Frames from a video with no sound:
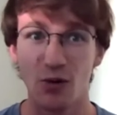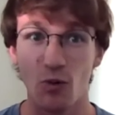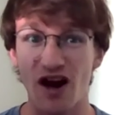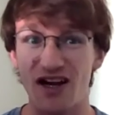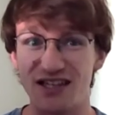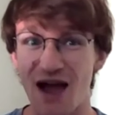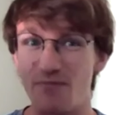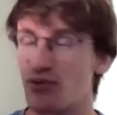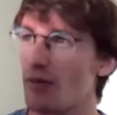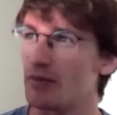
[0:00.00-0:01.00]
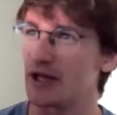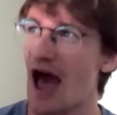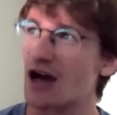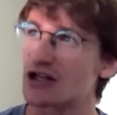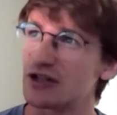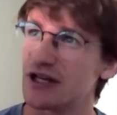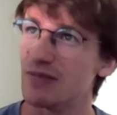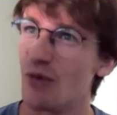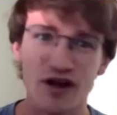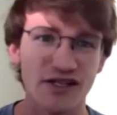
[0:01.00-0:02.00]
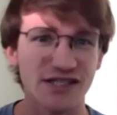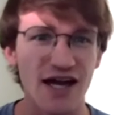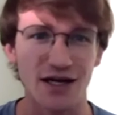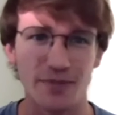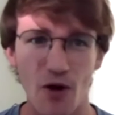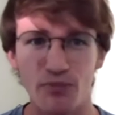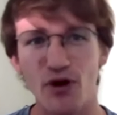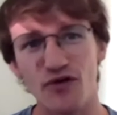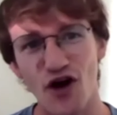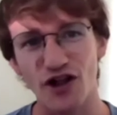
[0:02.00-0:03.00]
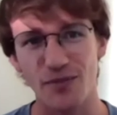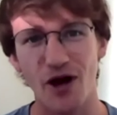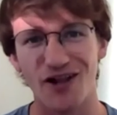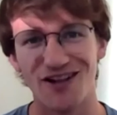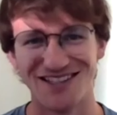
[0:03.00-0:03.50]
Whereas I probably actually am more excited about pro volleyball.